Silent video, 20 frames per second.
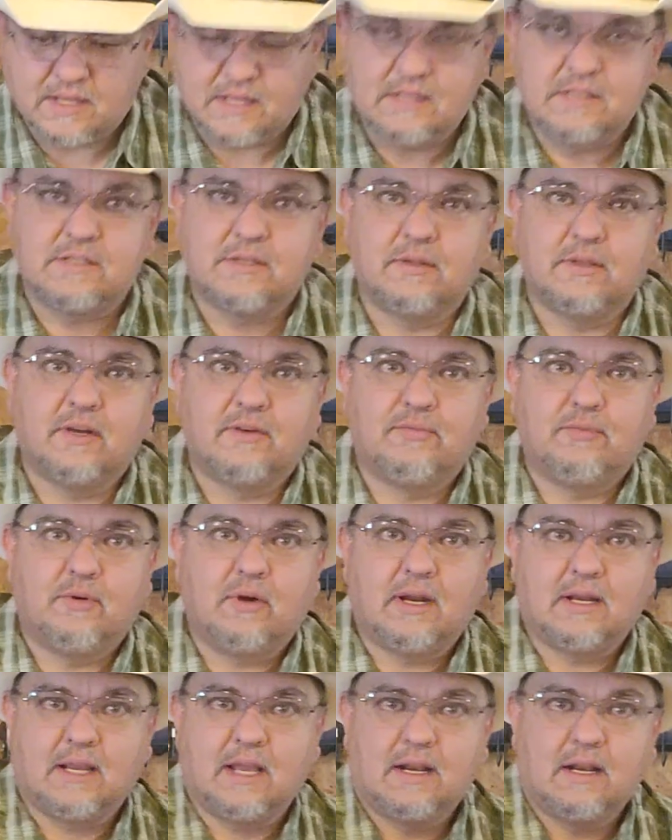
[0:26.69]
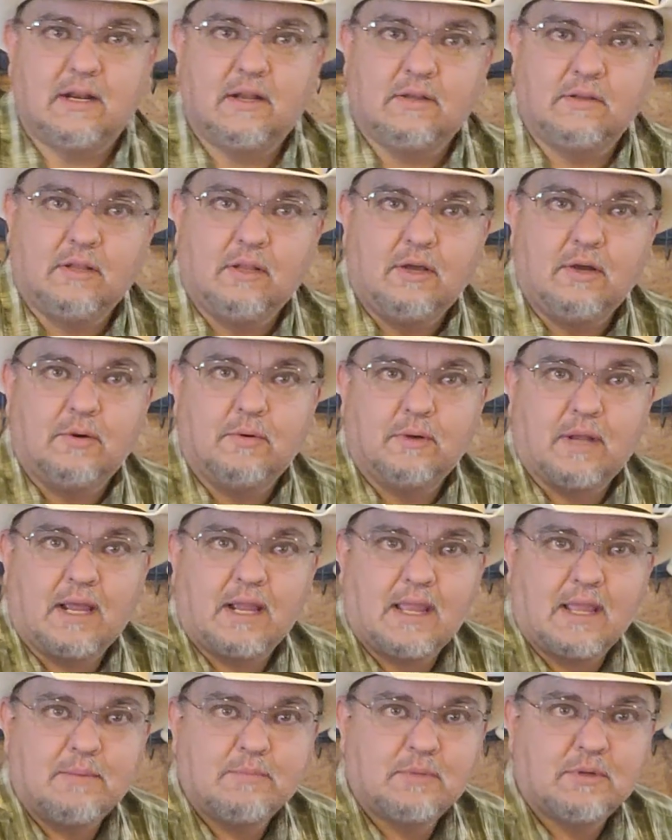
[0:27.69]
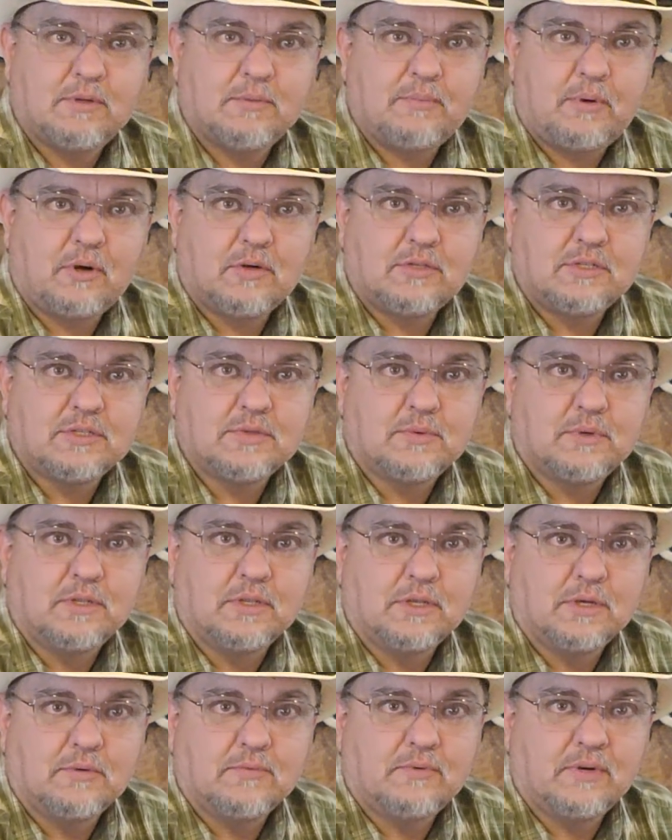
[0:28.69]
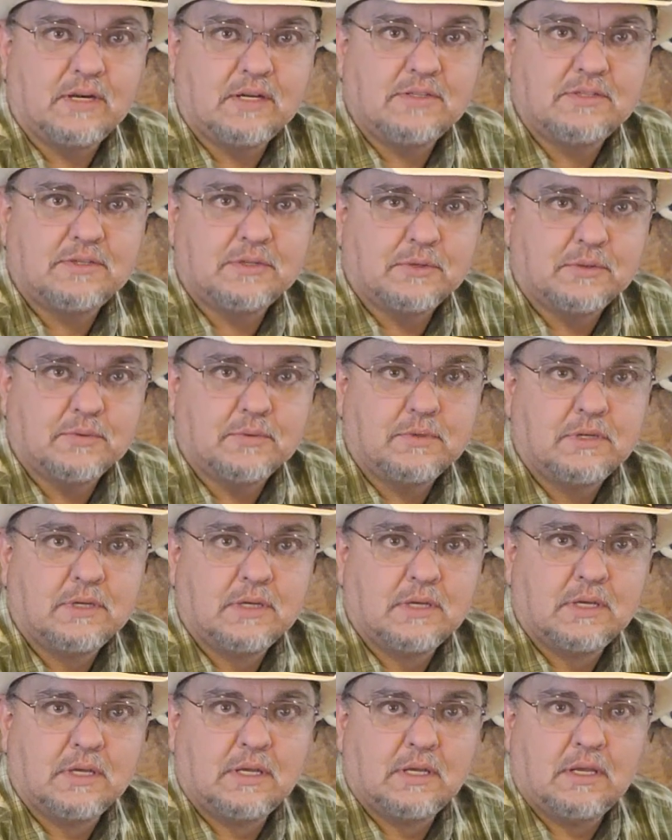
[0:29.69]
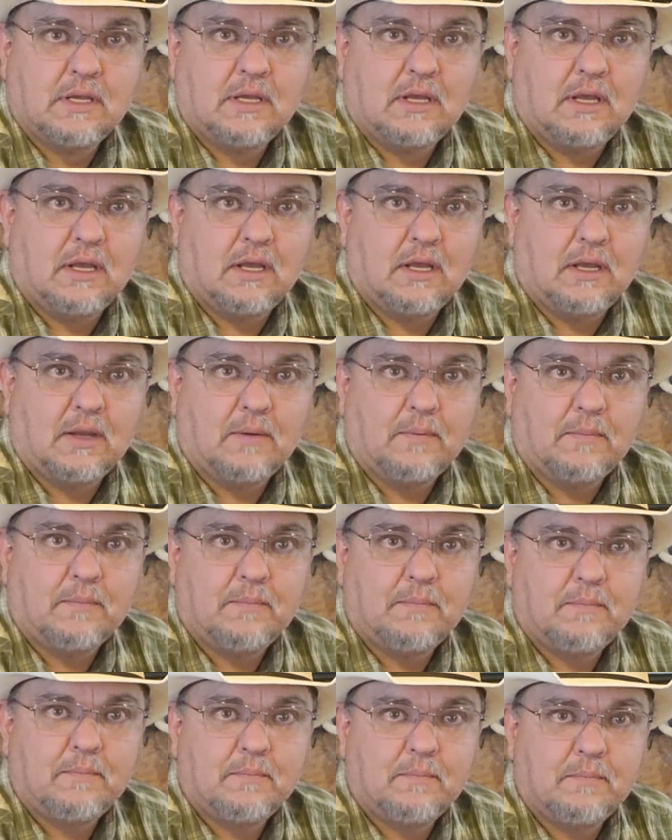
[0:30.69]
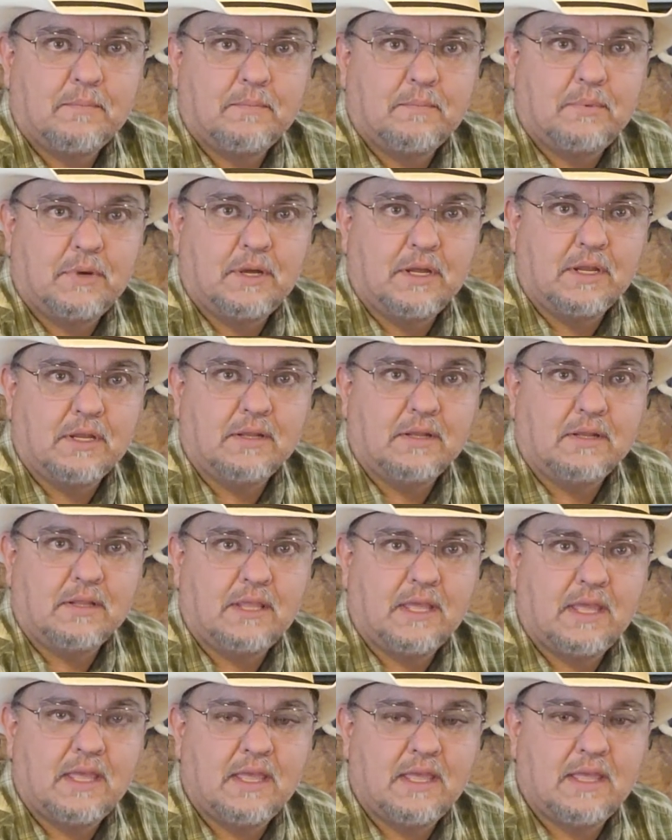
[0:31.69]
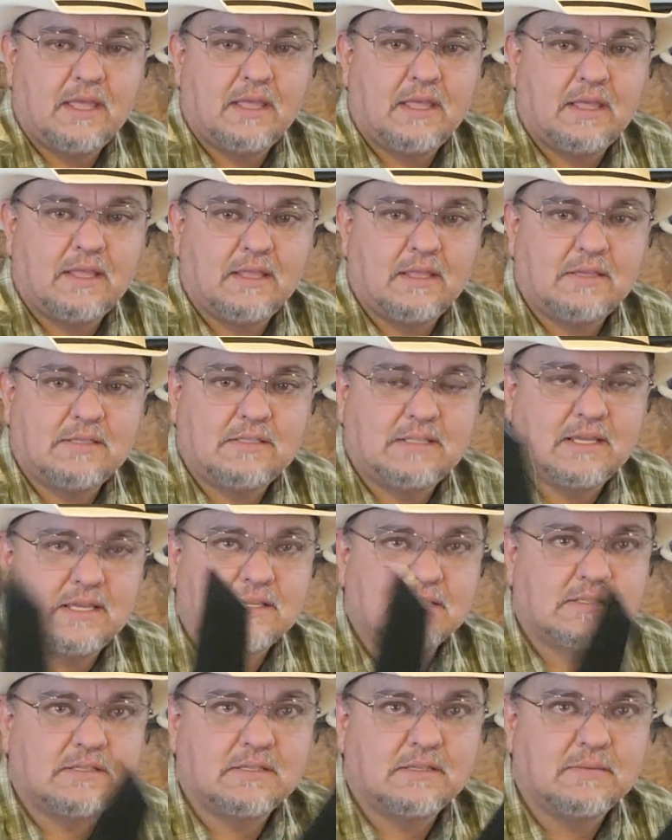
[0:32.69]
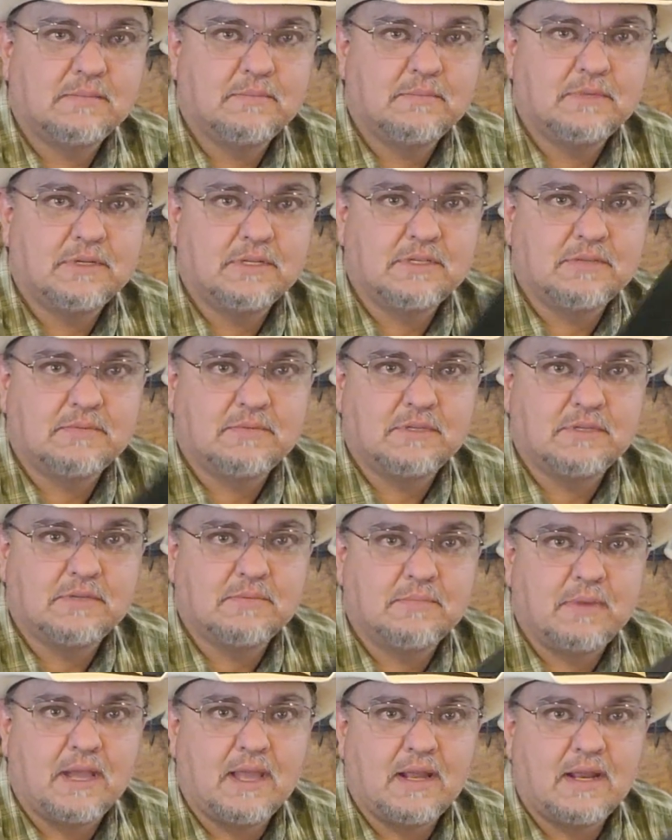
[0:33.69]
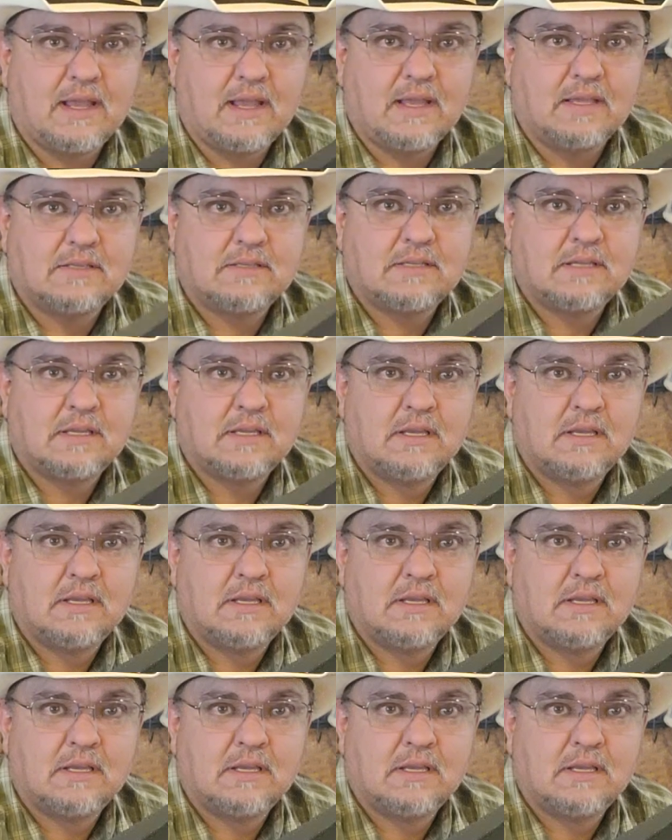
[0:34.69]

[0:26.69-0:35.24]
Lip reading: these, so therefore I got it on loan. I am going to purchase one though very soon. But this thing's just badass.